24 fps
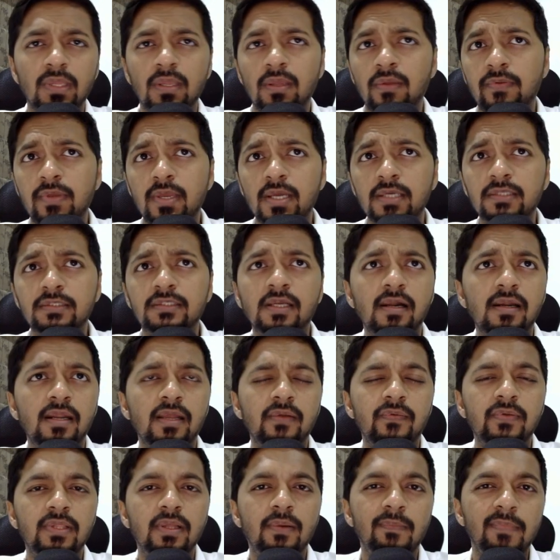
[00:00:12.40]
We are starting
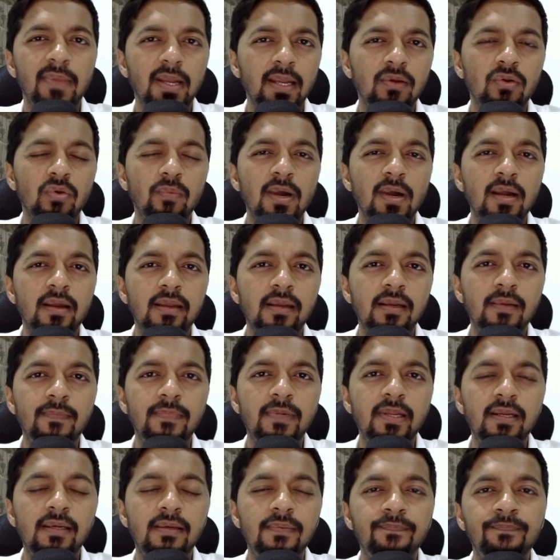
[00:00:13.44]
with the macro market
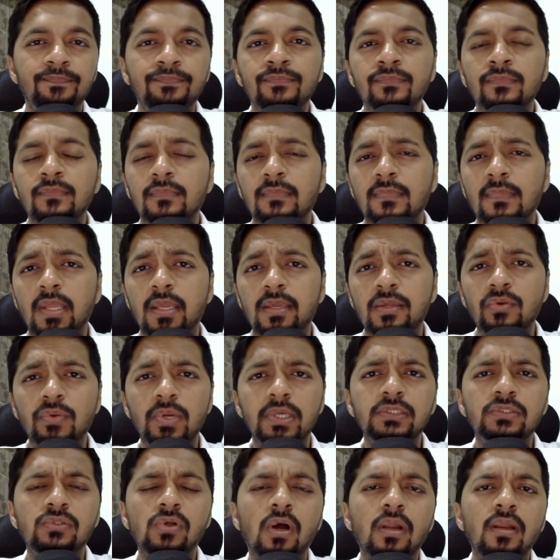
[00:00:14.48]
update. The
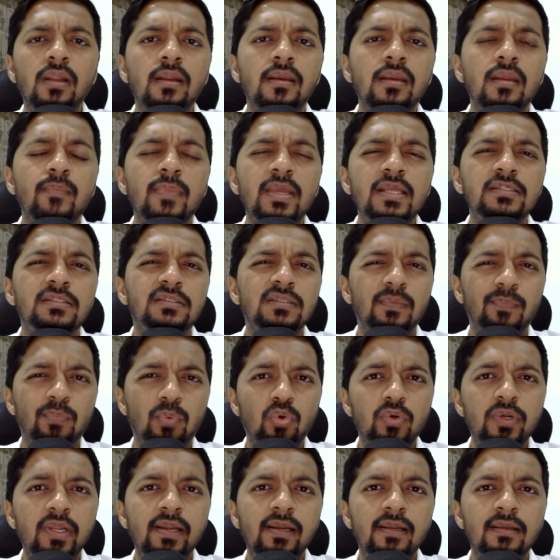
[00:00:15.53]
US dollar remains
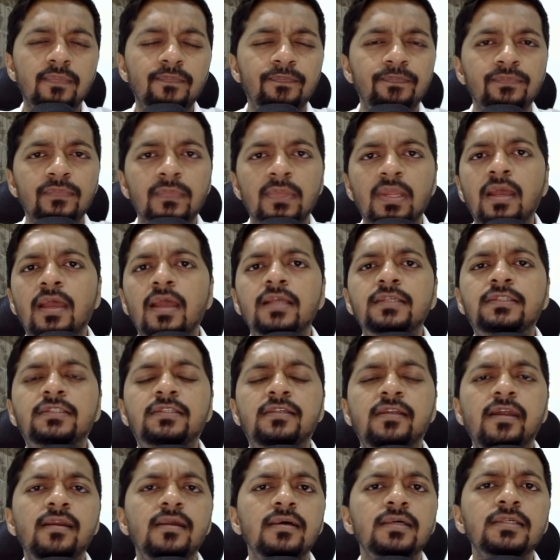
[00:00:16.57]
supported as
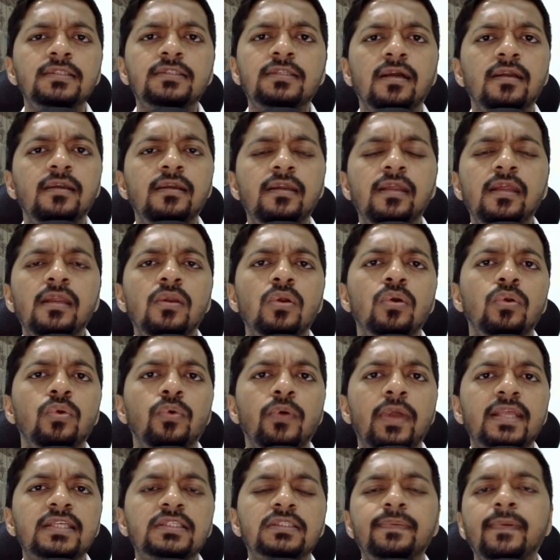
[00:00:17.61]
traders continue to
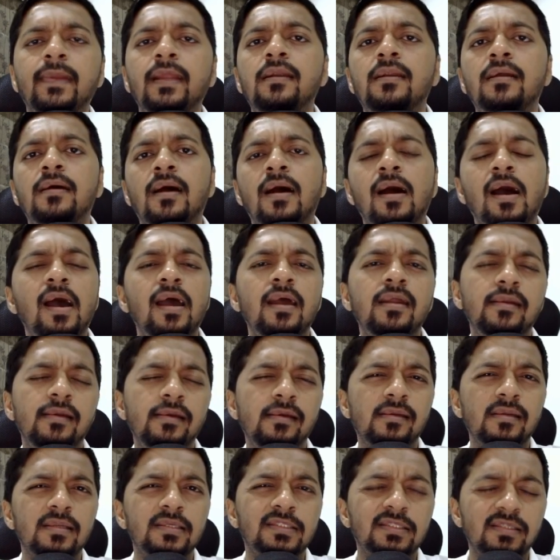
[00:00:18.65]
expect higher
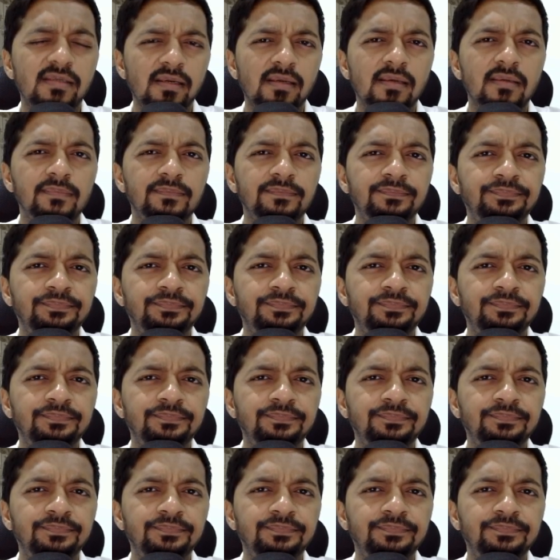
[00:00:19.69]
interest rate.